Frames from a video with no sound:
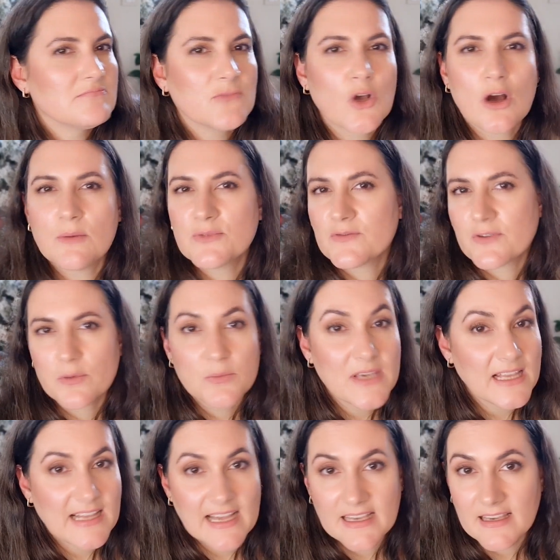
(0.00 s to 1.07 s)
comes from
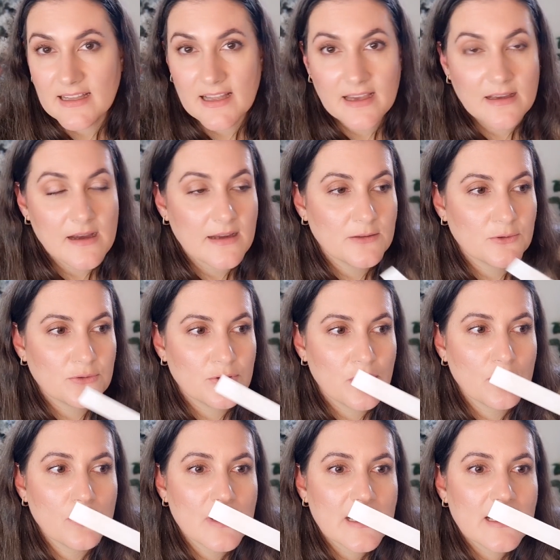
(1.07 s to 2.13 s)
Ylang Ylang, I don't know,